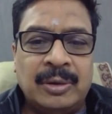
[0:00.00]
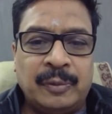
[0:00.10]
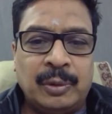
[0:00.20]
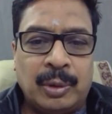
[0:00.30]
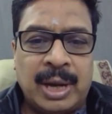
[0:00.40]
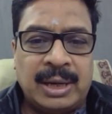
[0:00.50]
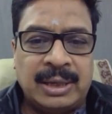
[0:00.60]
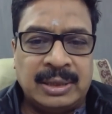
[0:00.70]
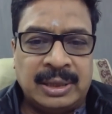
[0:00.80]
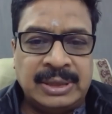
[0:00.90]
if you look at
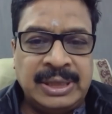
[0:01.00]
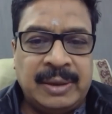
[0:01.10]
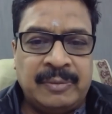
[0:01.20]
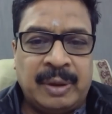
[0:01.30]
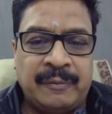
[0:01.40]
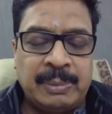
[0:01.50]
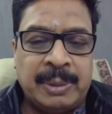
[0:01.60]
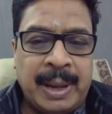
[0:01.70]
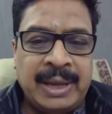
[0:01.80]
it, from the